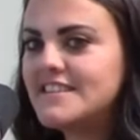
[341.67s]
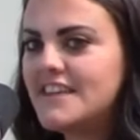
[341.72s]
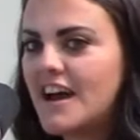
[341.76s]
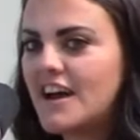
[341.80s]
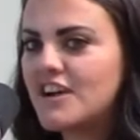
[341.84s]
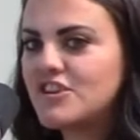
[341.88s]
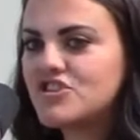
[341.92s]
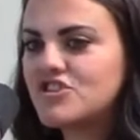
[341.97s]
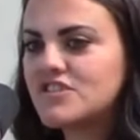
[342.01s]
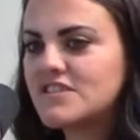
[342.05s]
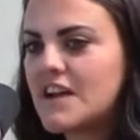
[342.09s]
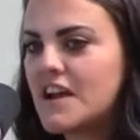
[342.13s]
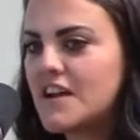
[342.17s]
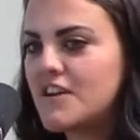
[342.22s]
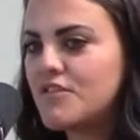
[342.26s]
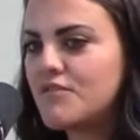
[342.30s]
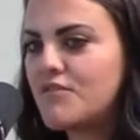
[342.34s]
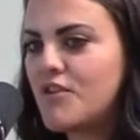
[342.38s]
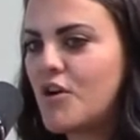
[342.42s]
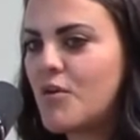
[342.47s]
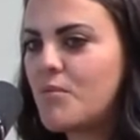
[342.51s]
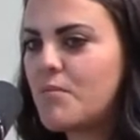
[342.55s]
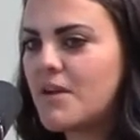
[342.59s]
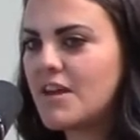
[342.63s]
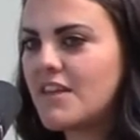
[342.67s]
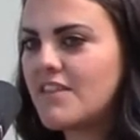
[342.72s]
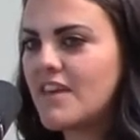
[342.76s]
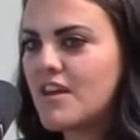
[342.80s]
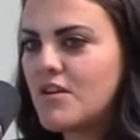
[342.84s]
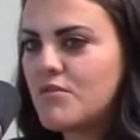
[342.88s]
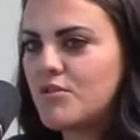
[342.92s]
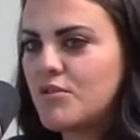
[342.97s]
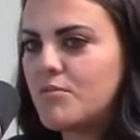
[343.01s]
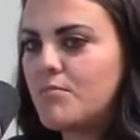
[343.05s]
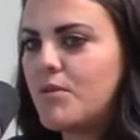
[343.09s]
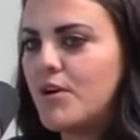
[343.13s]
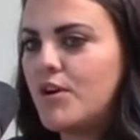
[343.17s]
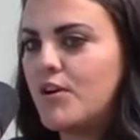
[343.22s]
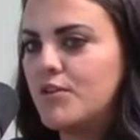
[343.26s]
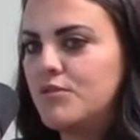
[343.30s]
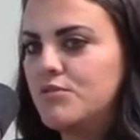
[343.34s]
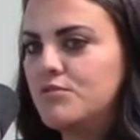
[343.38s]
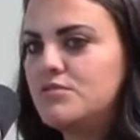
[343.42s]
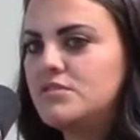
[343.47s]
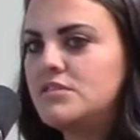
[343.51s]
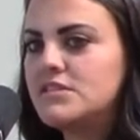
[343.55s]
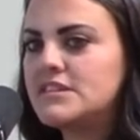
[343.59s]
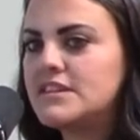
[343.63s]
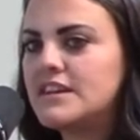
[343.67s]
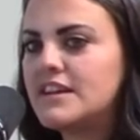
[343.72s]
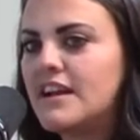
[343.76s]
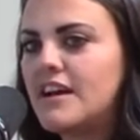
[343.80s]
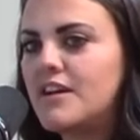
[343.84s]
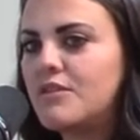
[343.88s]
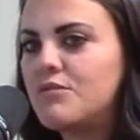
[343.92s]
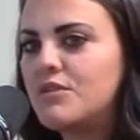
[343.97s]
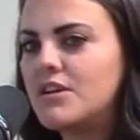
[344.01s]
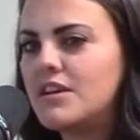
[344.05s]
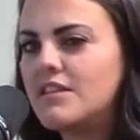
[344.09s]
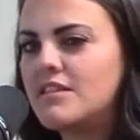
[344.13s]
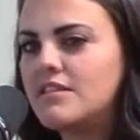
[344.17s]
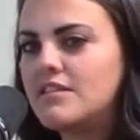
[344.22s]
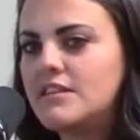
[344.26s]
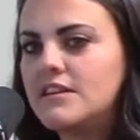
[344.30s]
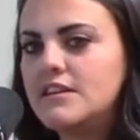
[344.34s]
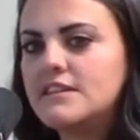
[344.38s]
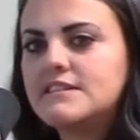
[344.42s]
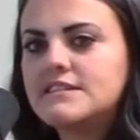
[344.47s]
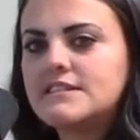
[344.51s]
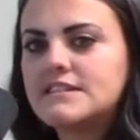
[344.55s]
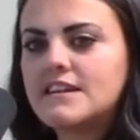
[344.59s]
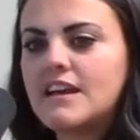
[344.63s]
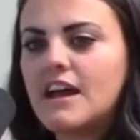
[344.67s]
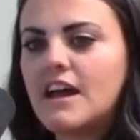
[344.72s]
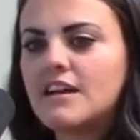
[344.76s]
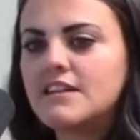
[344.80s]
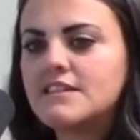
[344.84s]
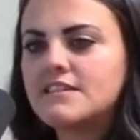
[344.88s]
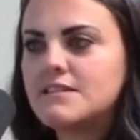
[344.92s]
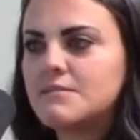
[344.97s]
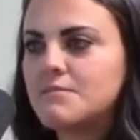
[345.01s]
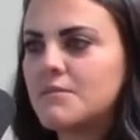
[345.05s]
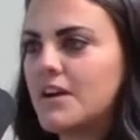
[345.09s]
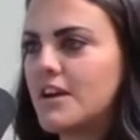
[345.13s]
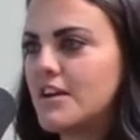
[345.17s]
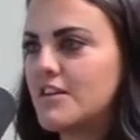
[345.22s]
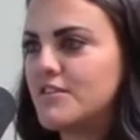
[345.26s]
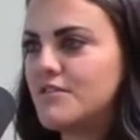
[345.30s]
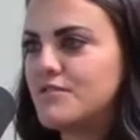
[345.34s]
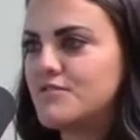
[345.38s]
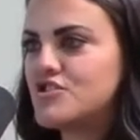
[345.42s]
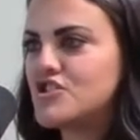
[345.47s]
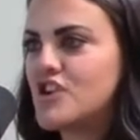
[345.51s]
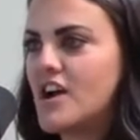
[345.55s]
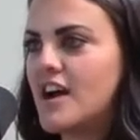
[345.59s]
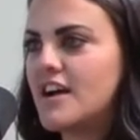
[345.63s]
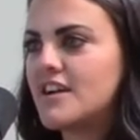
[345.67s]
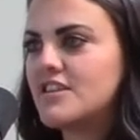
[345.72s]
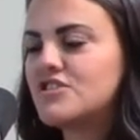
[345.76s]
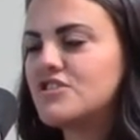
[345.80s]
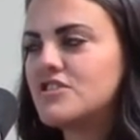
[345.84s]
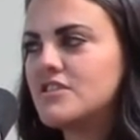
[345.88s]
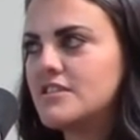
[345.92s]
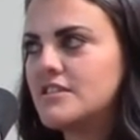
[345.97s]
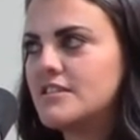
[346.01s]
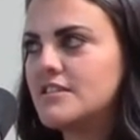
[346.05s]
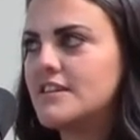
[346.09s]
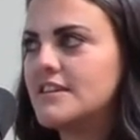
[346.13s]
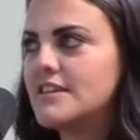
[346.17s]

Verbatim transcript: that, just kind of hoping they would post and I would at least get some kind of traction.